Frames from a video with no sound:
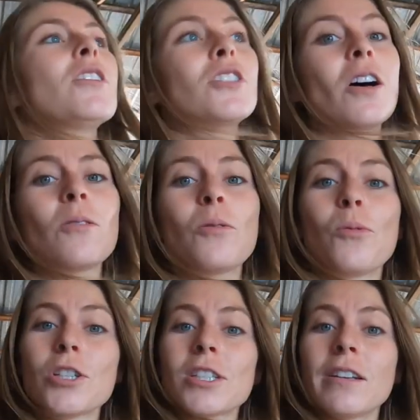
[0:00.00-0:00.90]
So
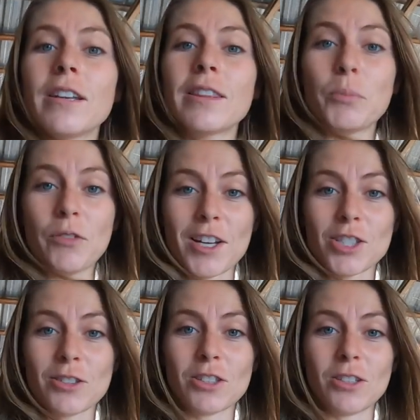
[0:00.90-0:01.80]
we're just gonna let the
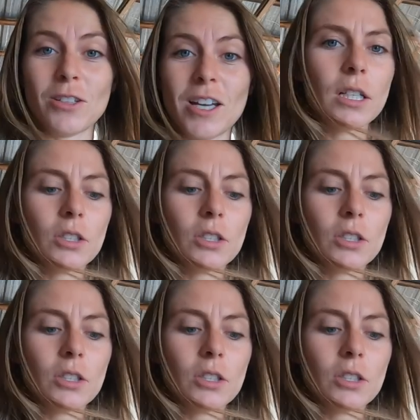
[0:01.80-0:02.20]
professionals do it.